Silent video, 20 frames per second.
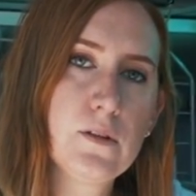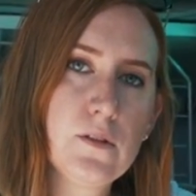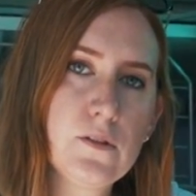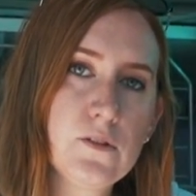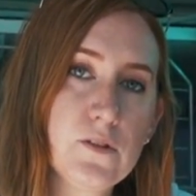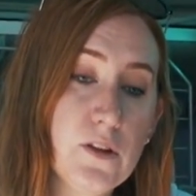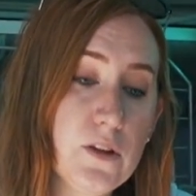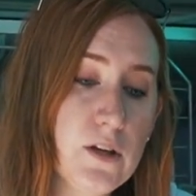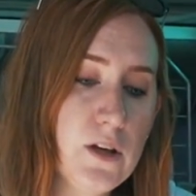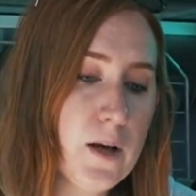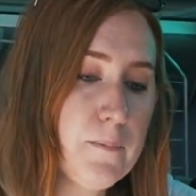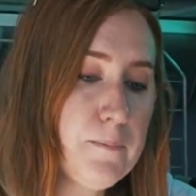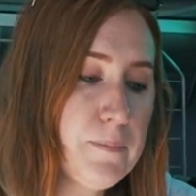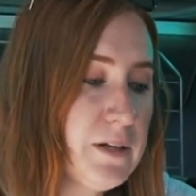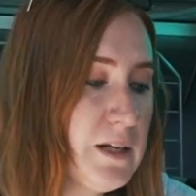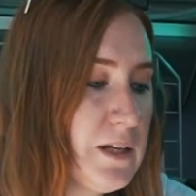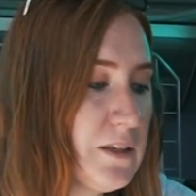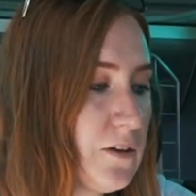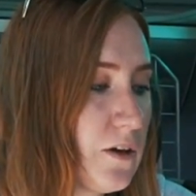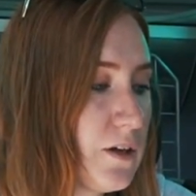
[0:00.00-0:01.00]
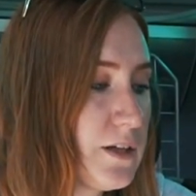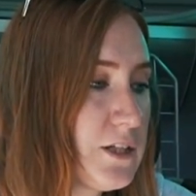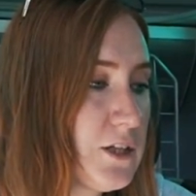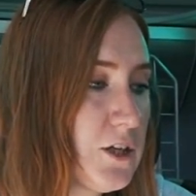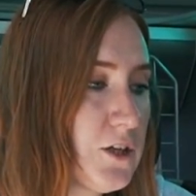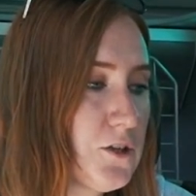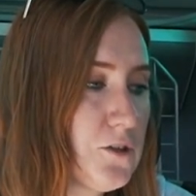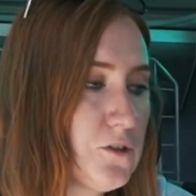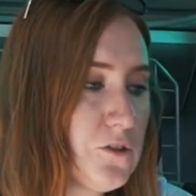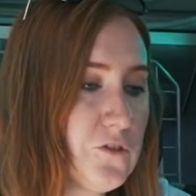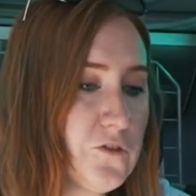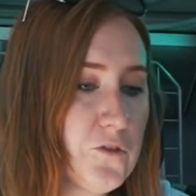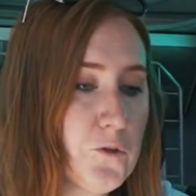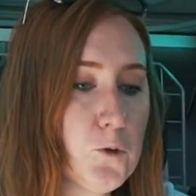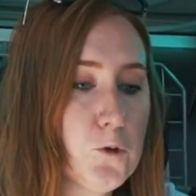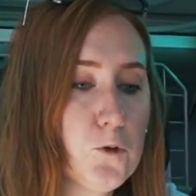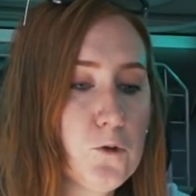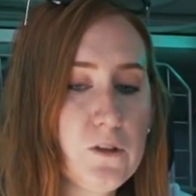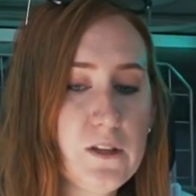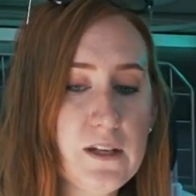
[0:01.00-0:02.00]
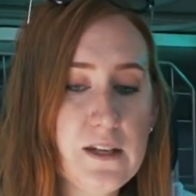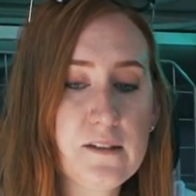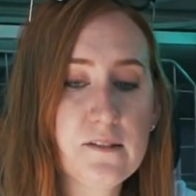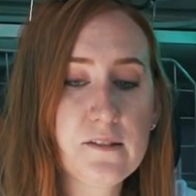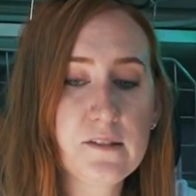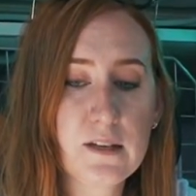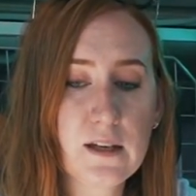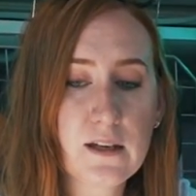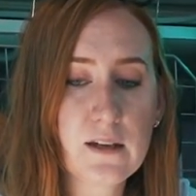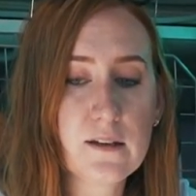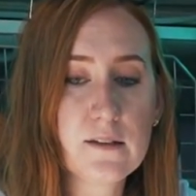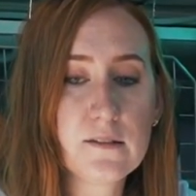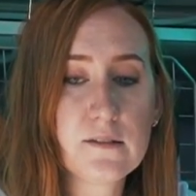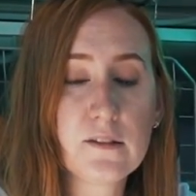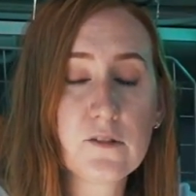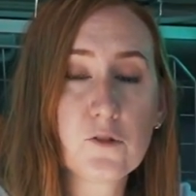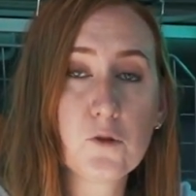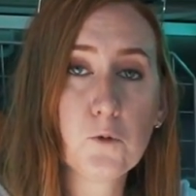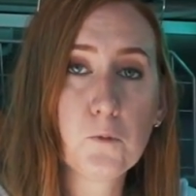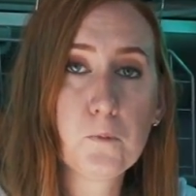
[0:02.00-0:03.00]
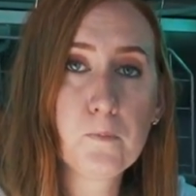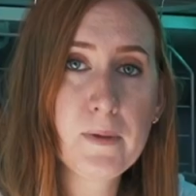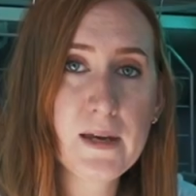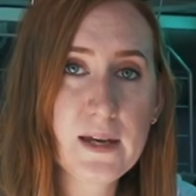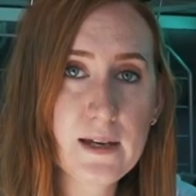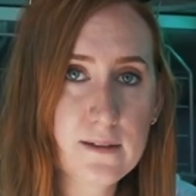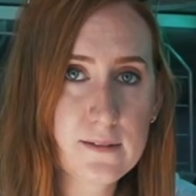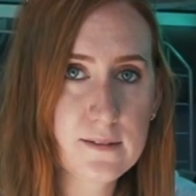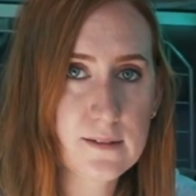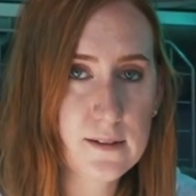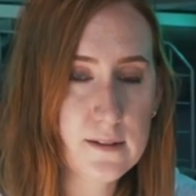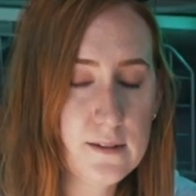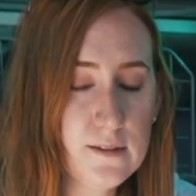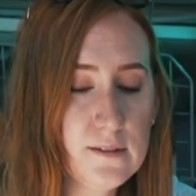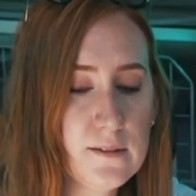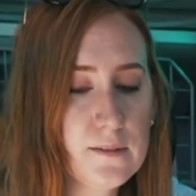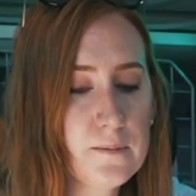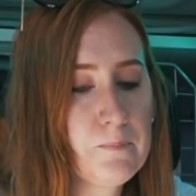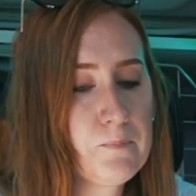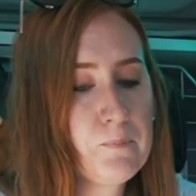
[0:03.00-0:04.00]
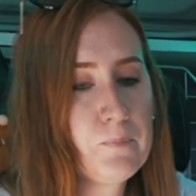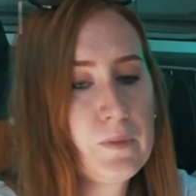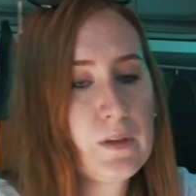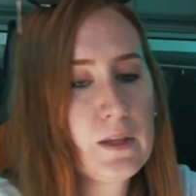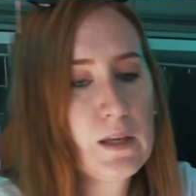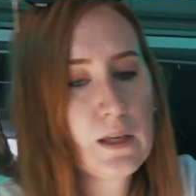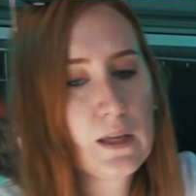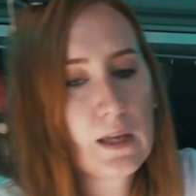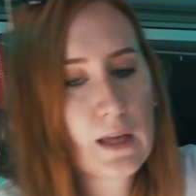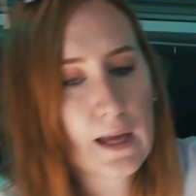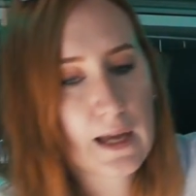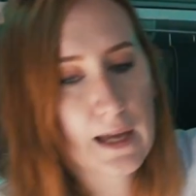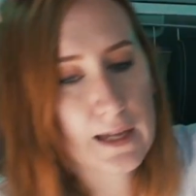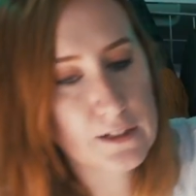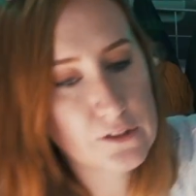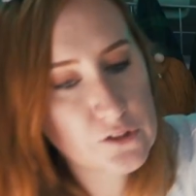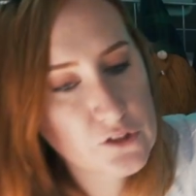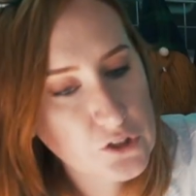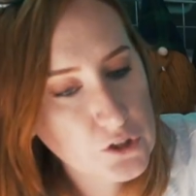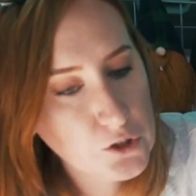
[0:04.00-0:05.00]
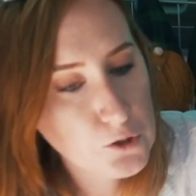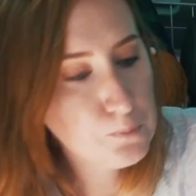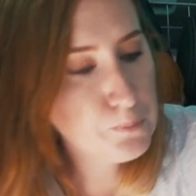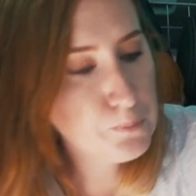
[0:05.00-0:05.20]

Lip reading: So the company that I used for these stickers is called Pixers, and you